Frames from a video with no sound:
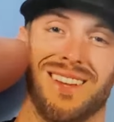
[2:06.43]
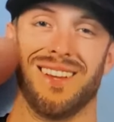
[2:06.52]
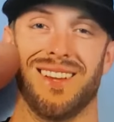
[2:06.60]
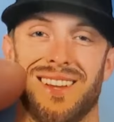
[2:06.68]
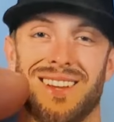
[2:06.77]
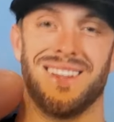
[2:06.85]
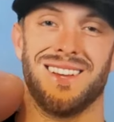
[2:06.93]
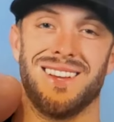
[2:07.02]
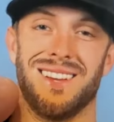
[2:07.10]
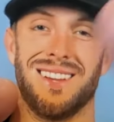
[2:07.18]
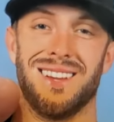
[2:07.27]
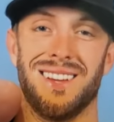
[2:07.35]
And these must
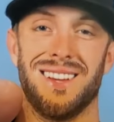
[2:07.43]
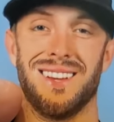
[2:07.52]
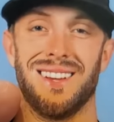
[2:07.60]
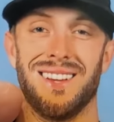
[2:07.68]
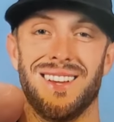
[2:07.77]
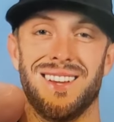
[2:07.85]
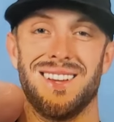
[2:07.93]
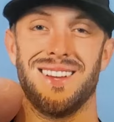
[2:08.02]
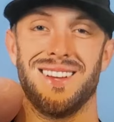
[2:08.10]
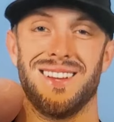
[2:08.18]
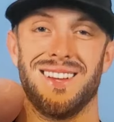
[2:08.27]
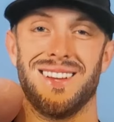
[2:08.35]
be some type of uh,
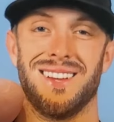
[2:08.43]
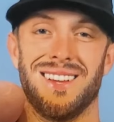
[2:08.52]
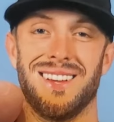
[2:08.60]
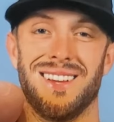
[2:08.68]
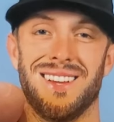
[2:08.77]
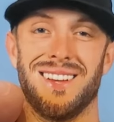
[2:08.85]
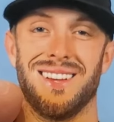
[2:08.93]
exclusive.